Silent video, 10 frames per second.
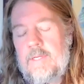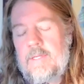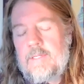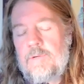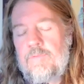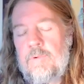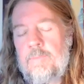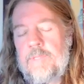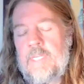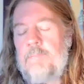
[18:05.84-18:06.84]
So
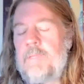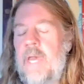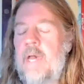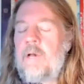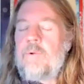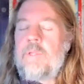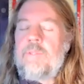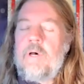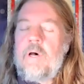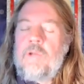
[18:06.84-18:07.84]
from deep down
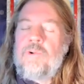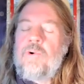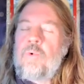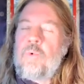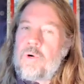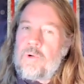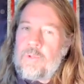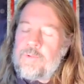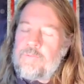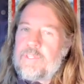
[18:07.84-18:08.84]
in the
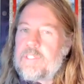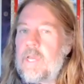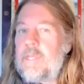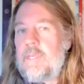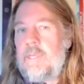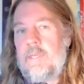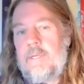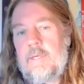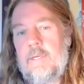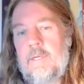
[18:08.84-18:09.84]
underworld of the psyche,